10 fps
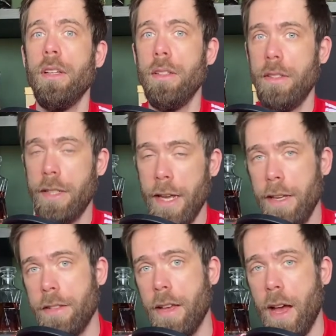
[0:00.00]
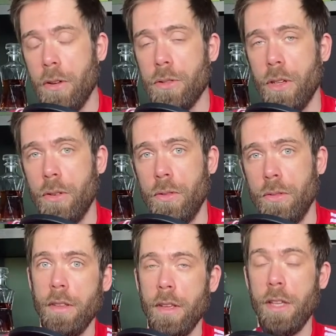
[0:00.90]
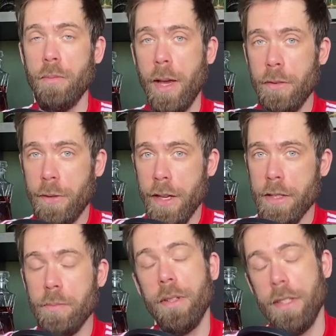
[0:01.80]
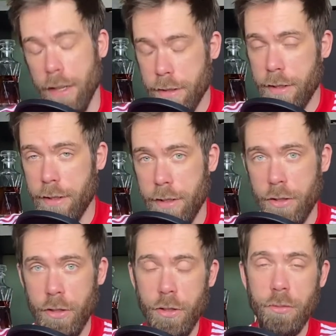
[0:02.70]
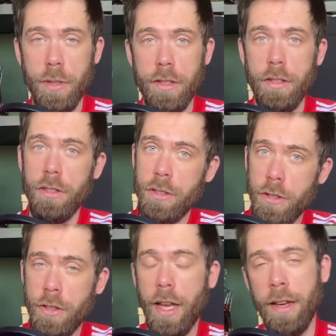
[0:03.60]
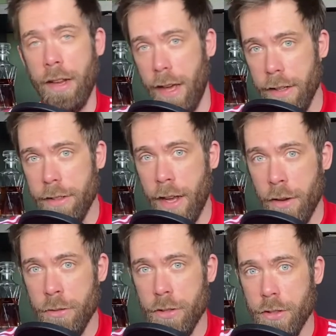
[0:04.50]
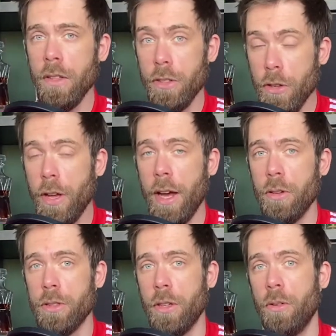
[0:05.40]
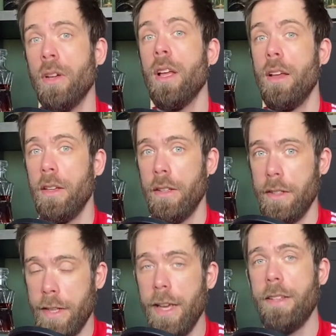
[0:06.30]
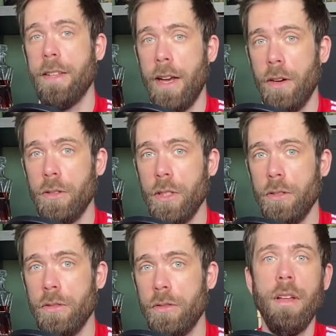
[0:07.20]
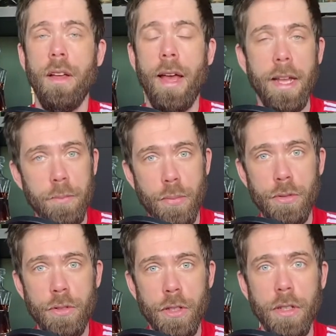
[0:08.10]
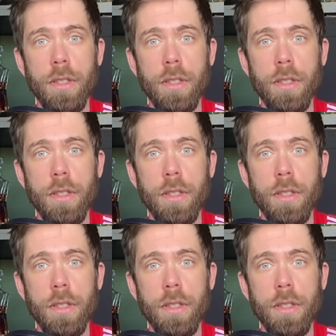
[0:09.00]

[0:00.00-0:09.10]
deze auto. And you may have guessed, but yes, this is to do with de and het nouns. De auto, deze auto. Het boek,